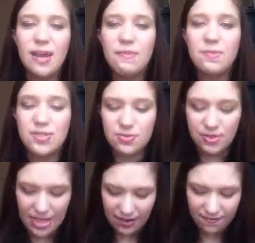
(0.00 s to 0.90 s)
I'm going to be
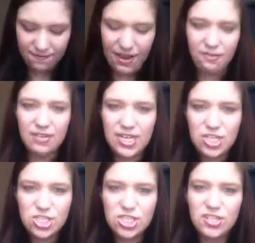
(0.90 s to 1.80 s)
doing
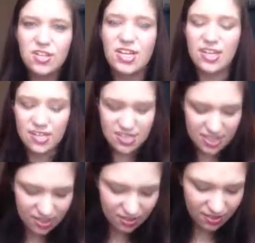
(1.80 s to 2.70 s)
foundation and
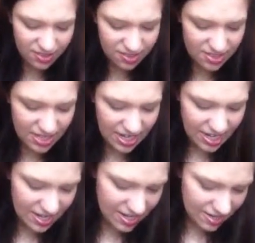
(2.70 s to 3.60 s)
concealers
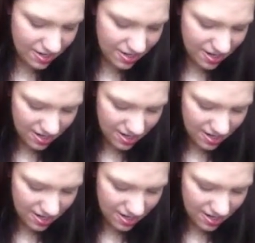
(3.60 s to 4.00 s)
and